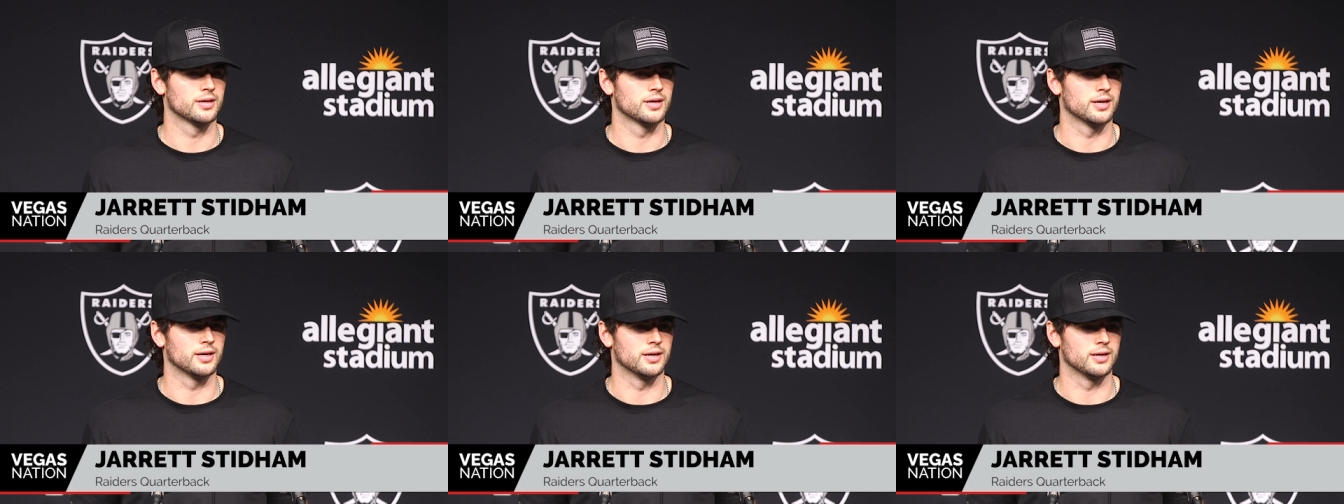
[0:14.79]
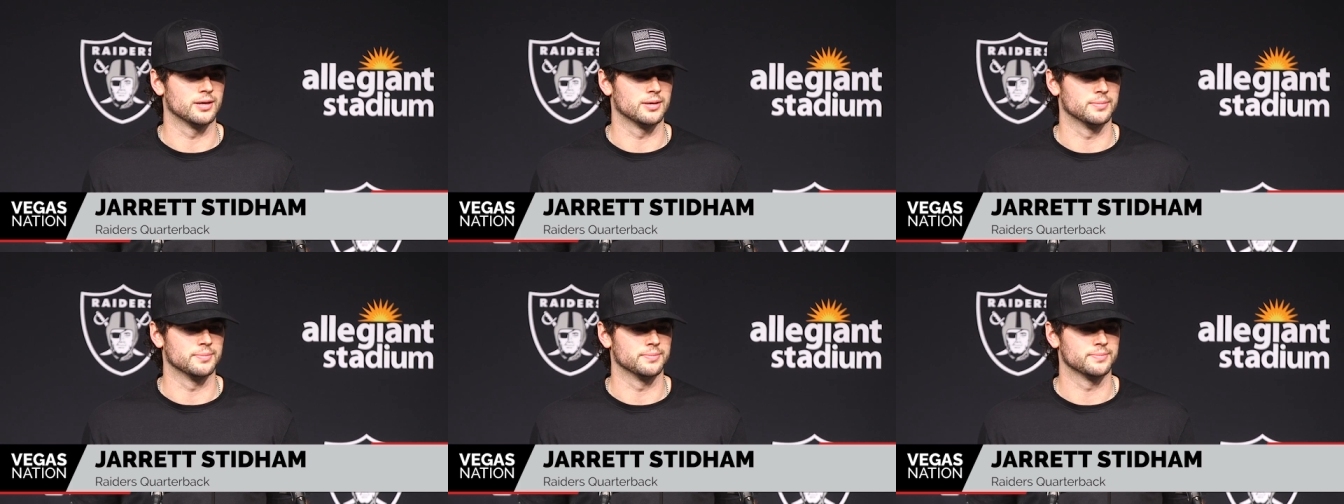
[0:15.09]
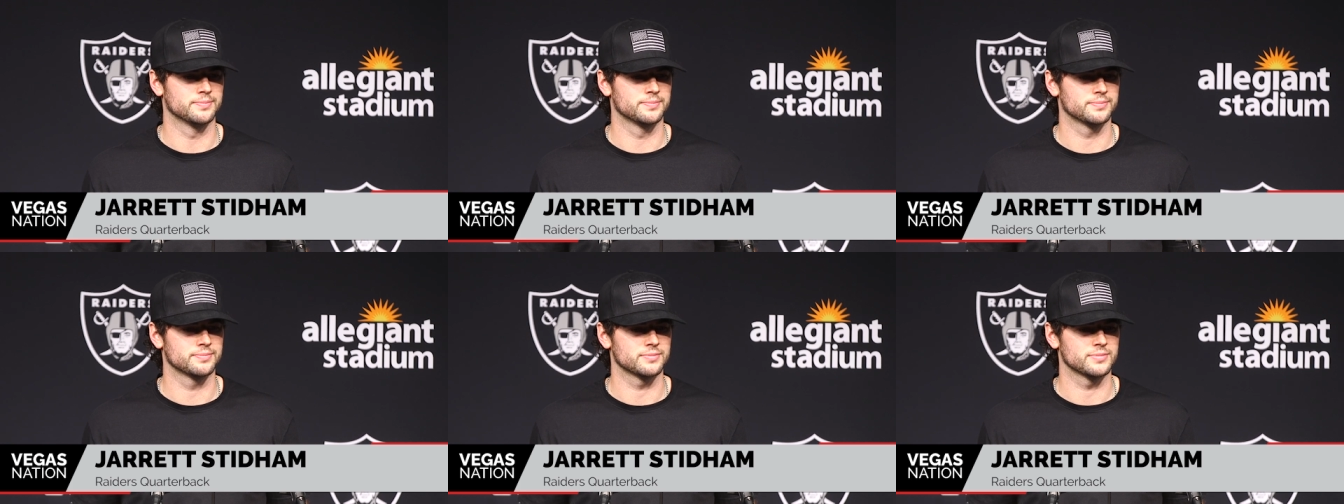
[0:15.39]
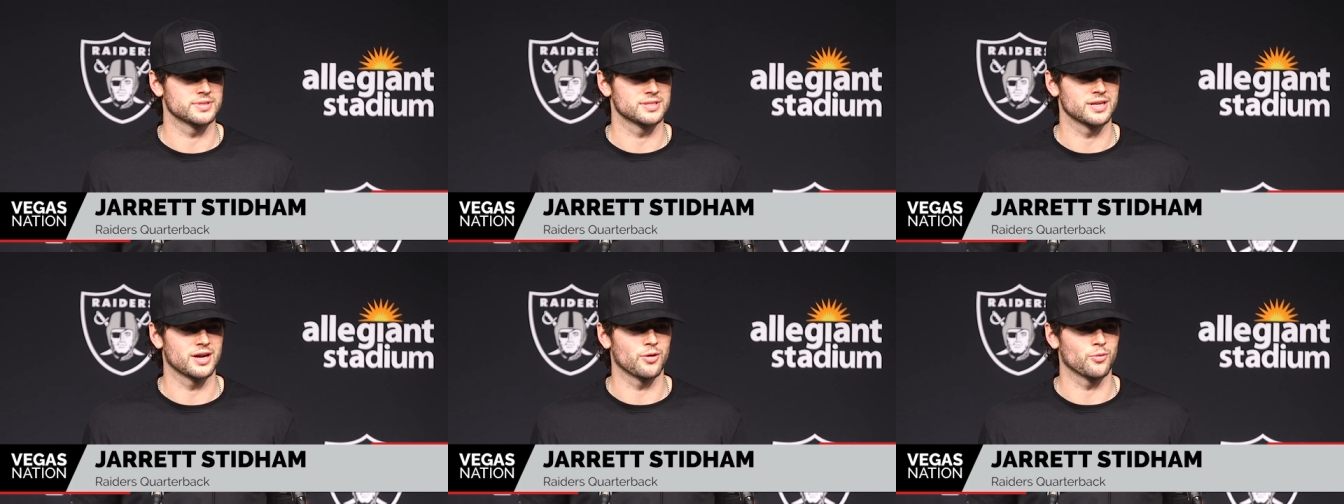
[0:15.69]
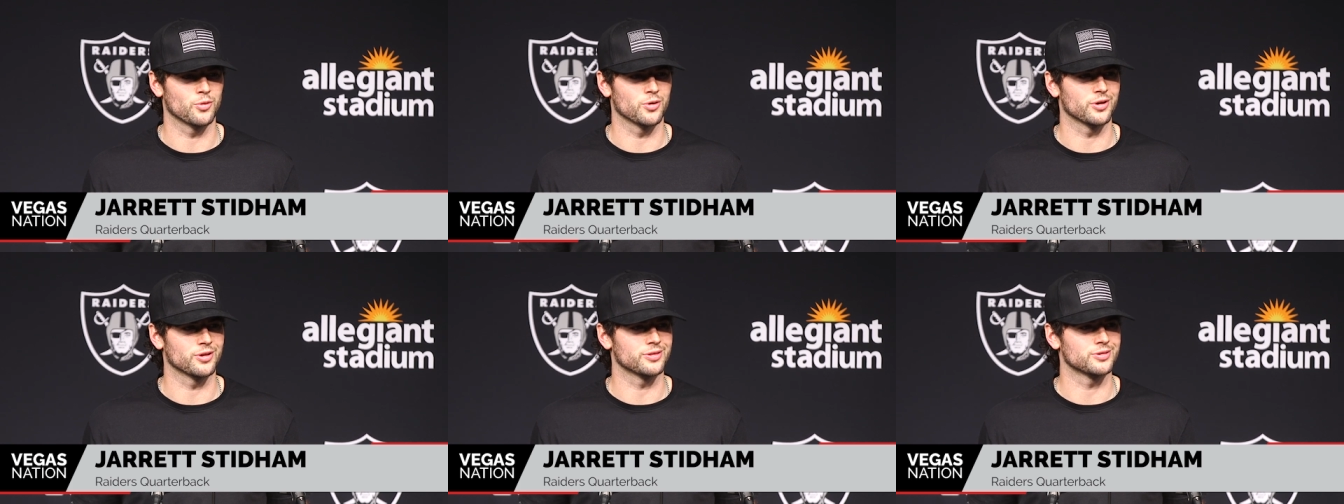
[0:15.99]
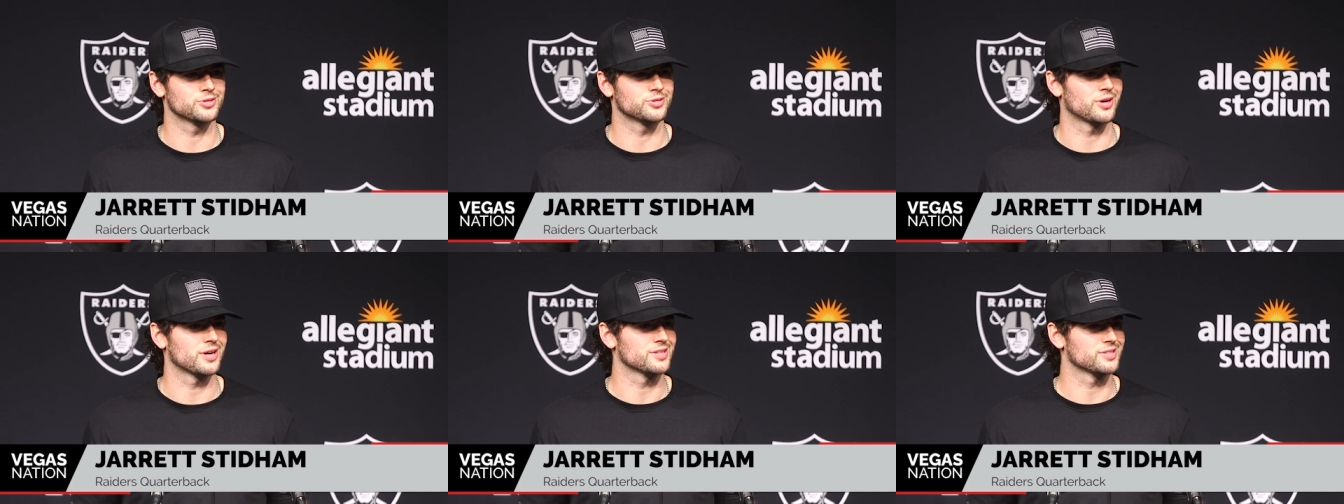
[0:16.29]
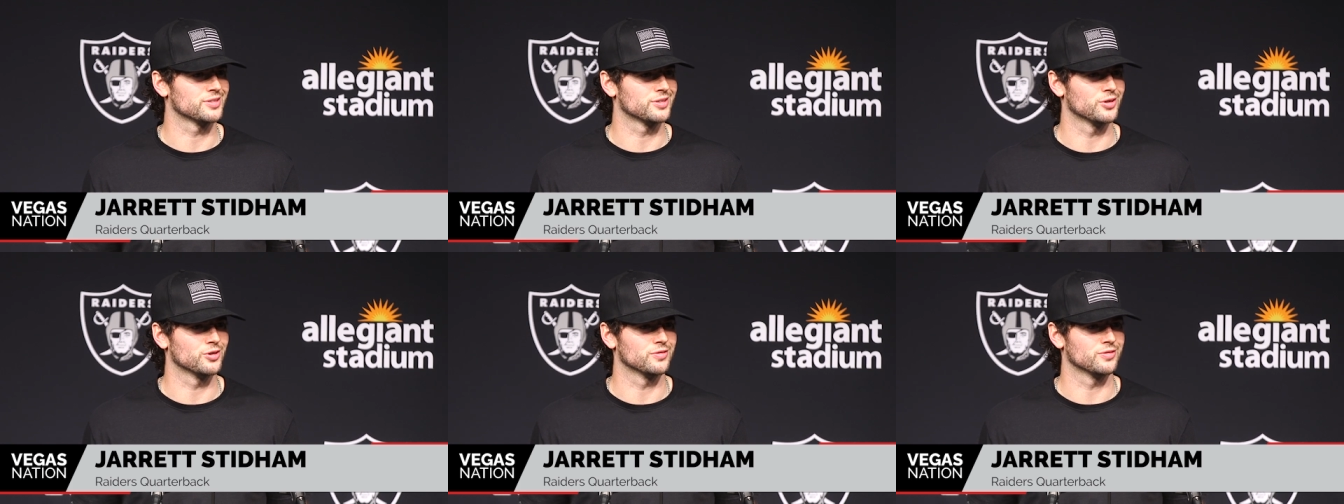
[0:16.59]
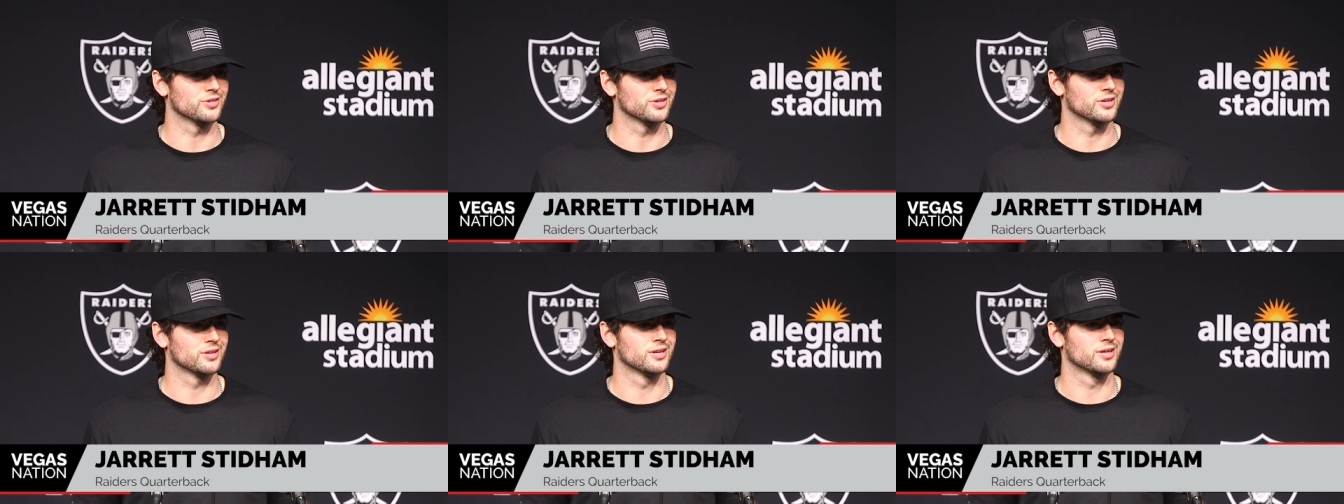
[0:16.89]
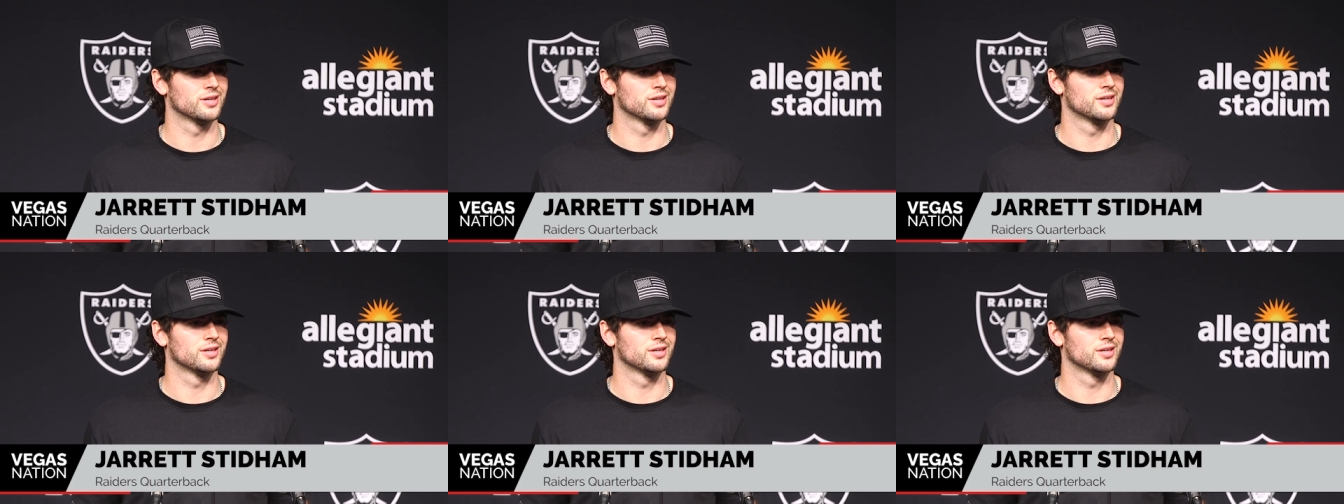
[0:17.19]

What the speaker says: it's not worth stressing over